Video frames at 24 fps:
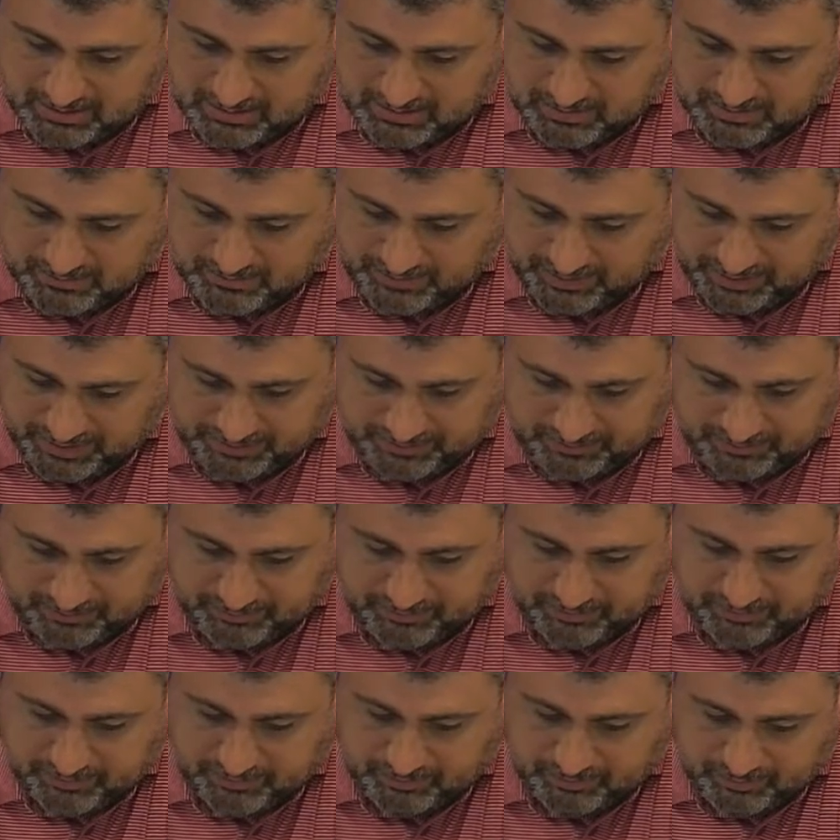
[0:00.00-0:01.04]
Funding
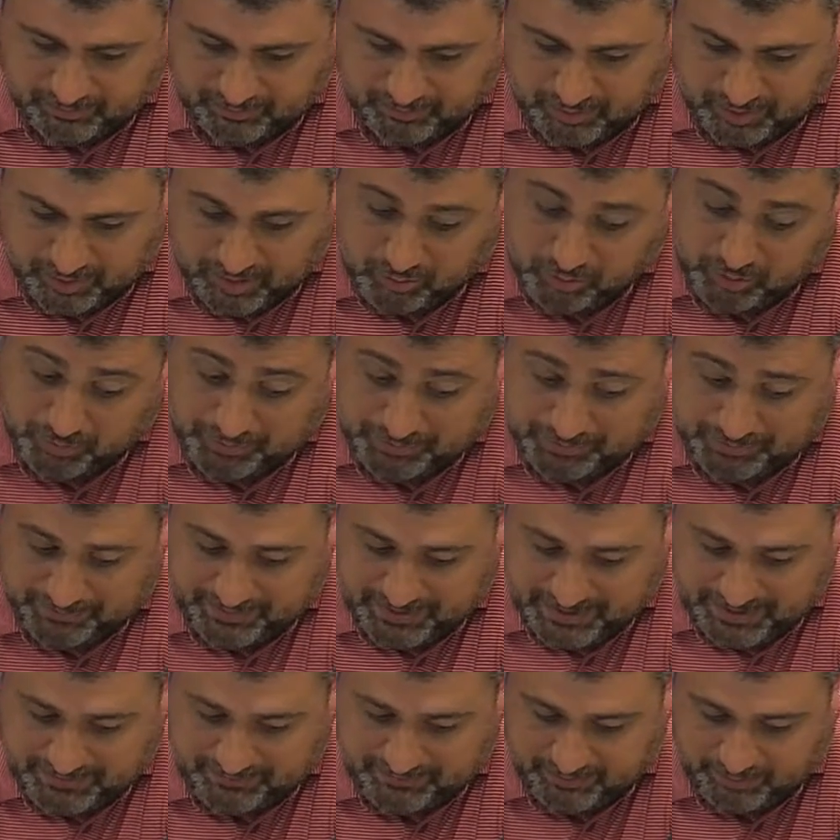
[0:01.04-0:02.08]
will be
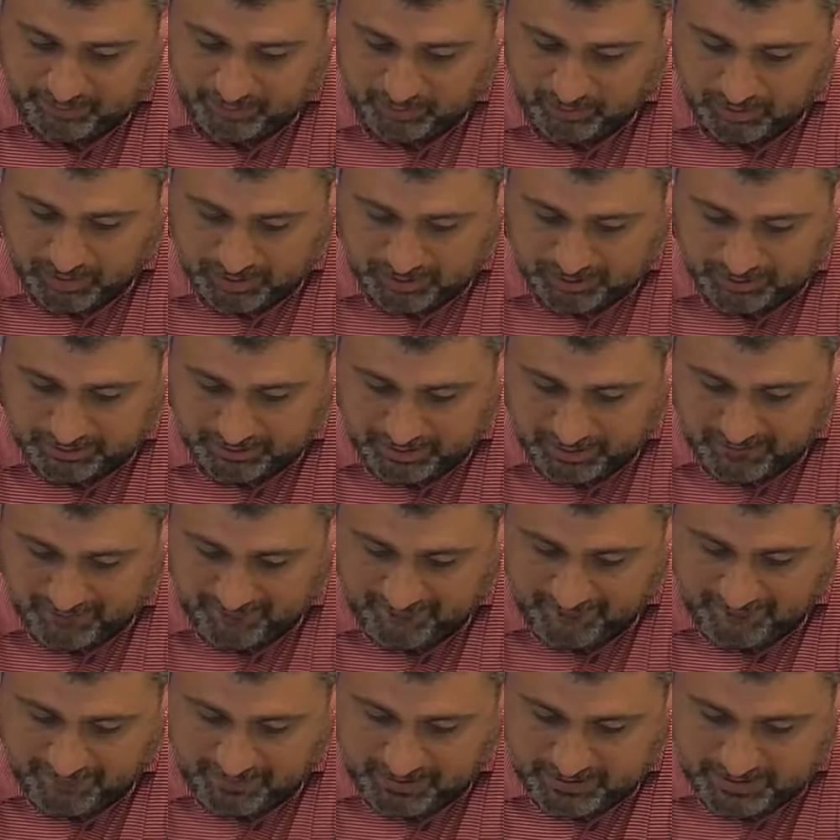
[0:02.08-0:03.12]
provided from the Water
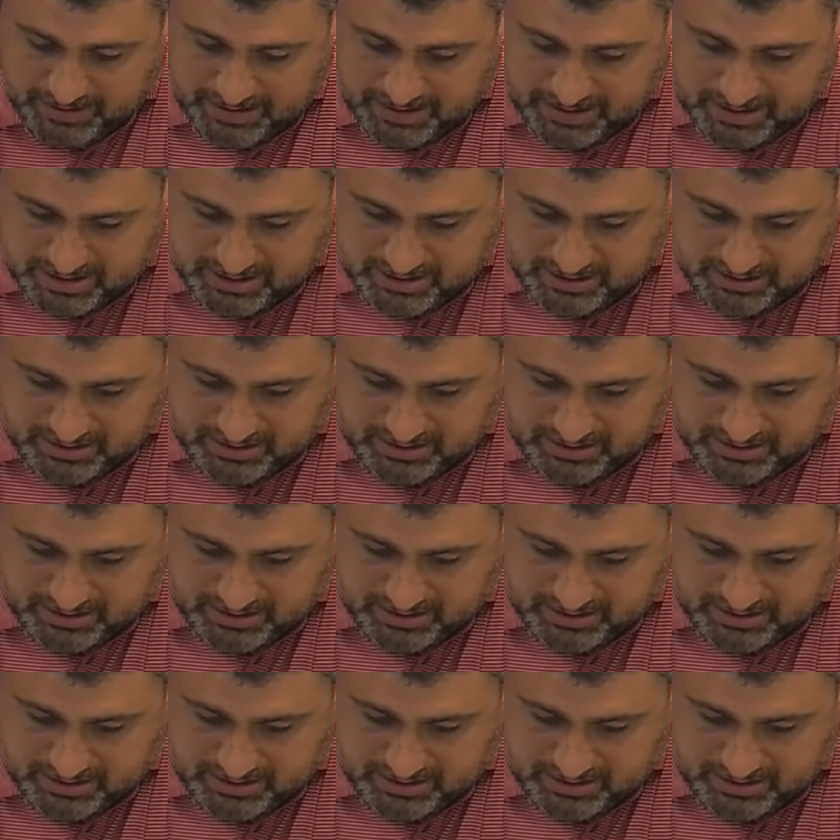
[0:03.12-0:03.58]
Fund,